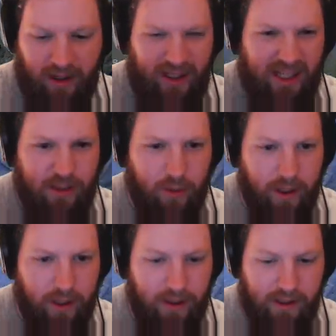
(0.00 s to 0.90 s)
Let's get
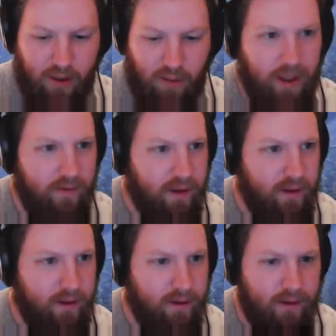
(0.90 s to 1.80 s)
20. Let's go even.
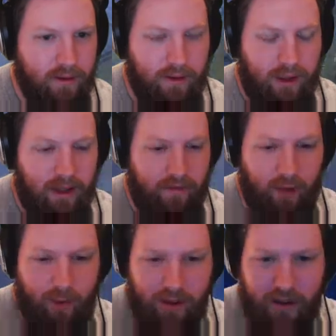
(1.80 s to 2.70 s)
Even
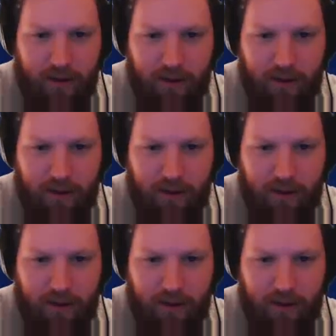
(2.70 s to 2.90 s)
numbers.